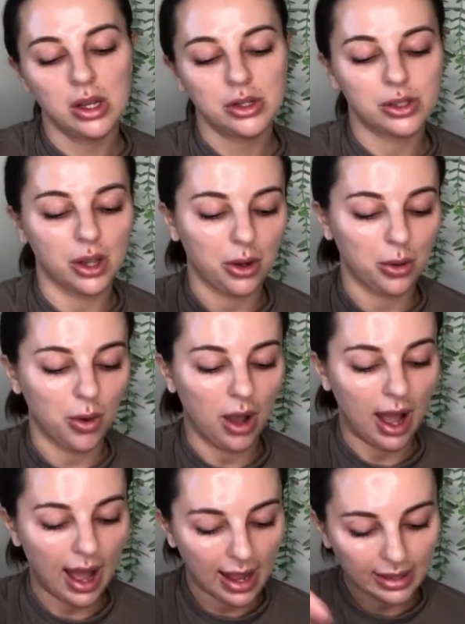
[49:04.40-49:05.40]
So
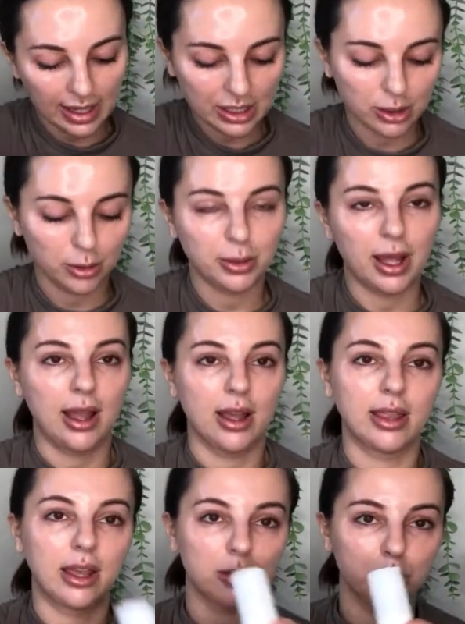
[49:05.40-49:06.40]
I like to apply a
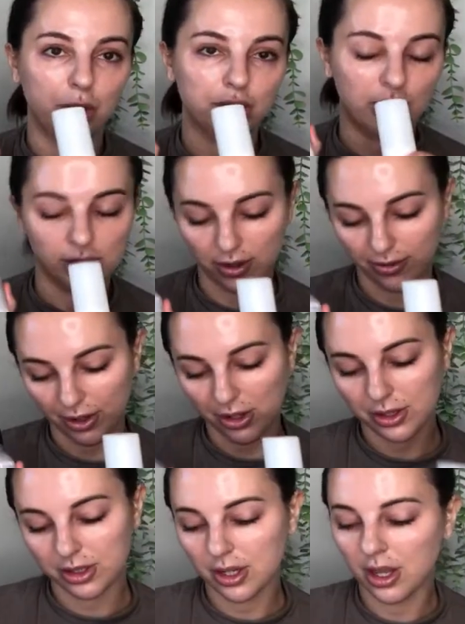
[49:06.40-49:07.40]
lighter moisturizer
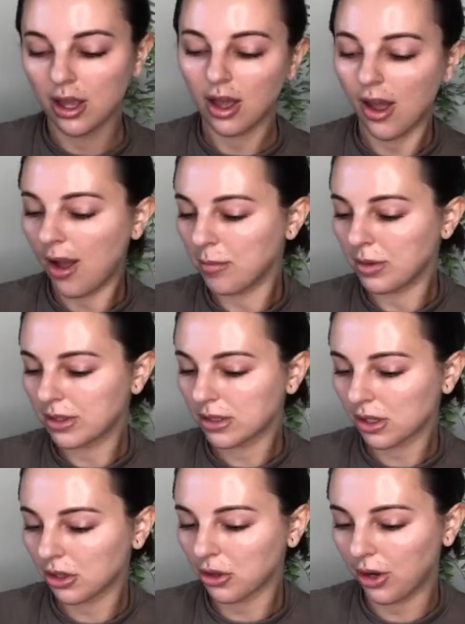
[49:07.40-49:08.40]
first. Um, this is
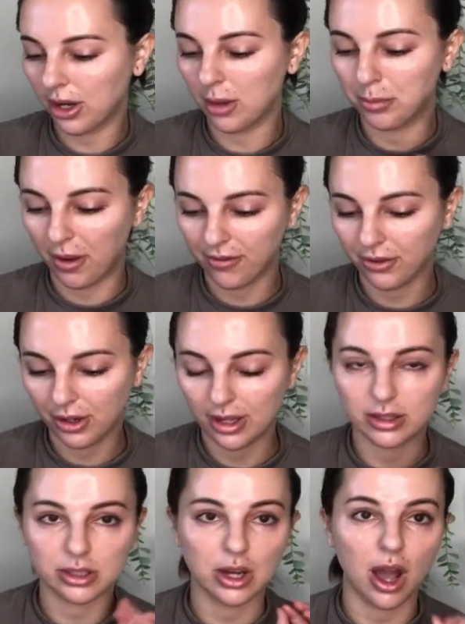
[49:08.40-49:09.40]
going to create a buffer.
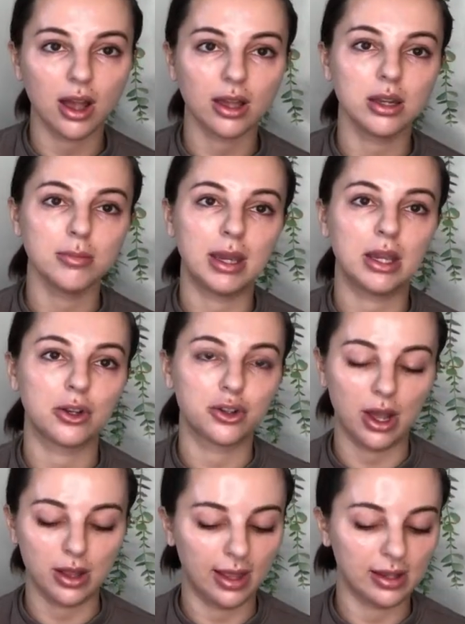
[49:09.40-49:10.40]
It's not going to make your
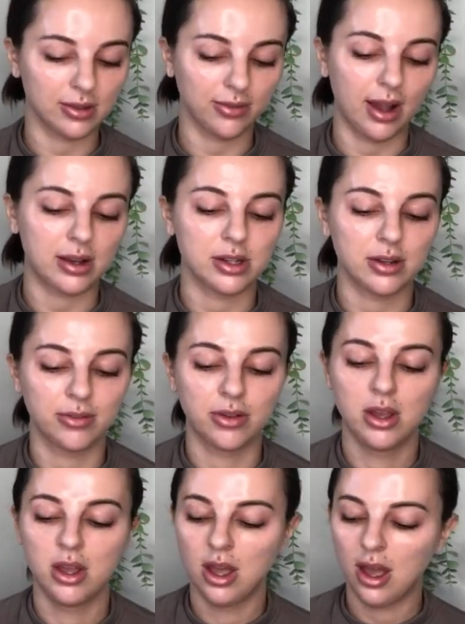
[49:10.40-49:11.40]
tret less effective.
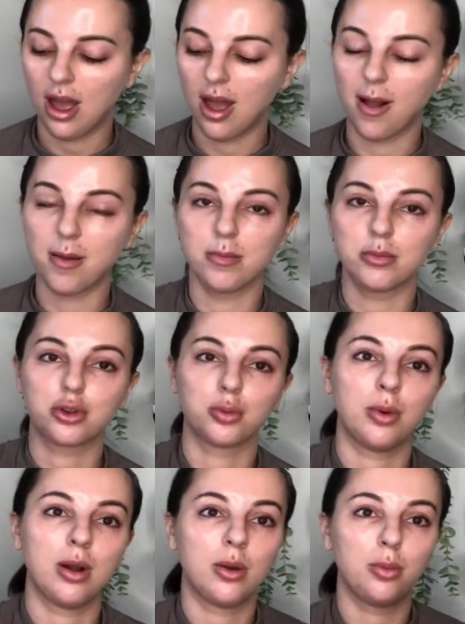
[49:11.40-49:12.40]
Um,
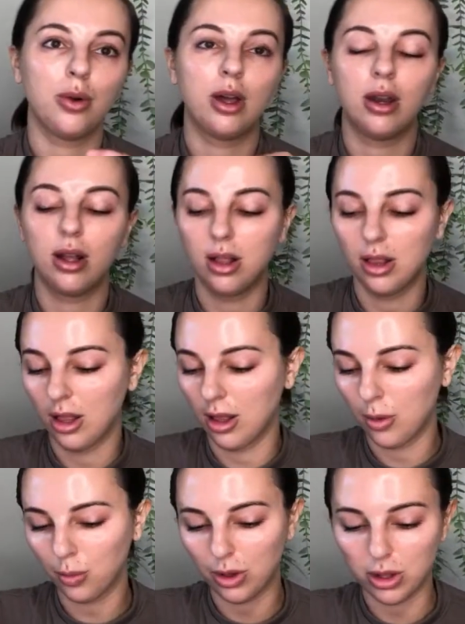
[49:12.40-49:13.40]
what, what,
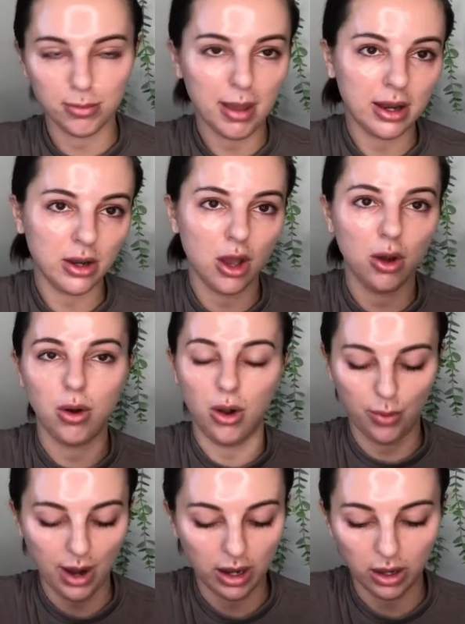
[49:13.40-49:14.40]
what you may know
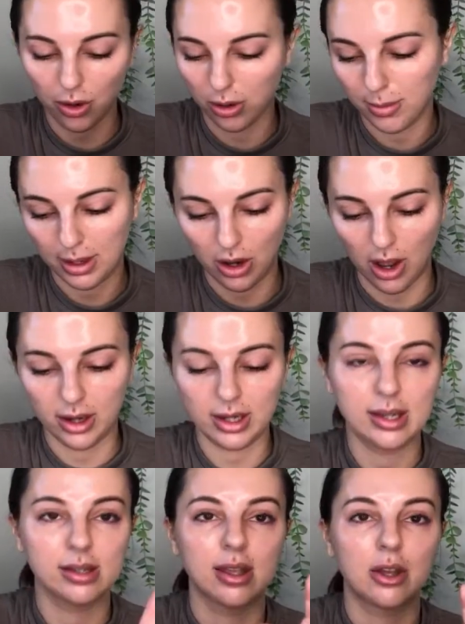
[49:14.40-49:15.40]
already or you may not
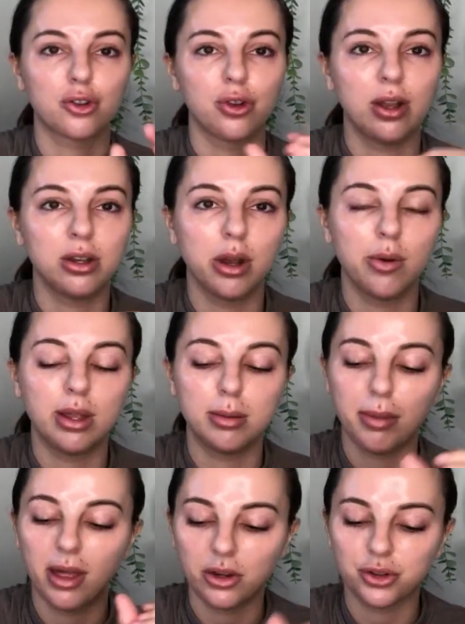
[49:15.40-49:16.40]
is that tretinoin
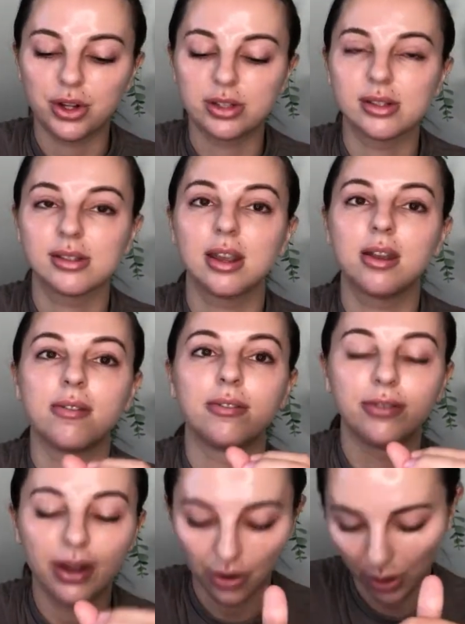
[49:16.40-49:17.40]
penetrates the skin
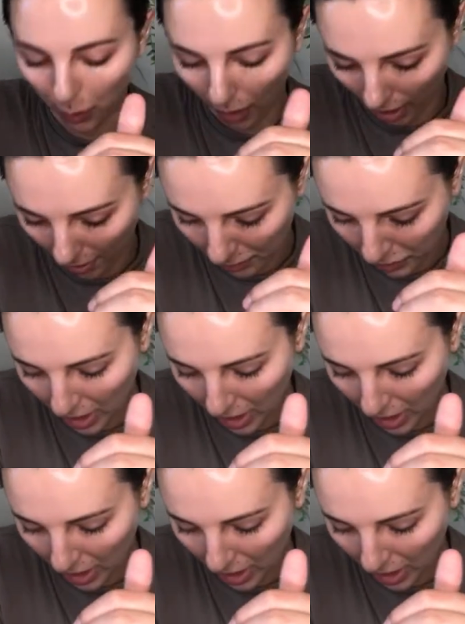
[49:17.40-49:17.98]
very well